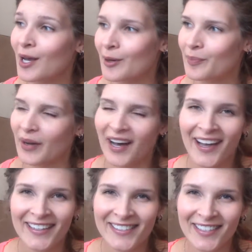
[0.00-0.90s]

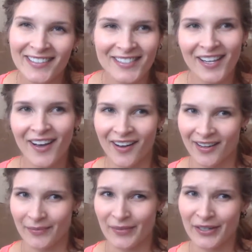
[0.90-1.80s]
behind it.
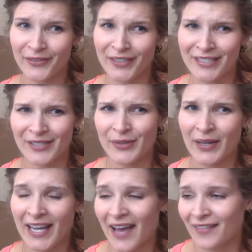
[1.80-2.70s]
There are reasons
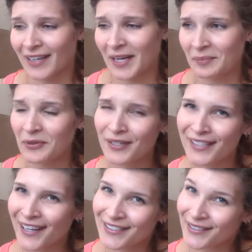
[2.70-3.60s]
why I haven't gotten more
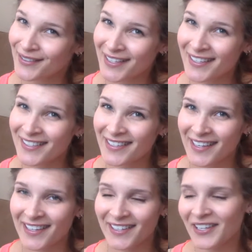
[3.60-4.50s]
tattoos since
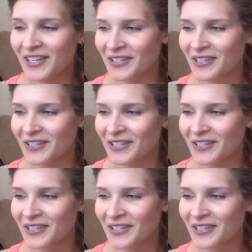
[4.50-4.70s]
then.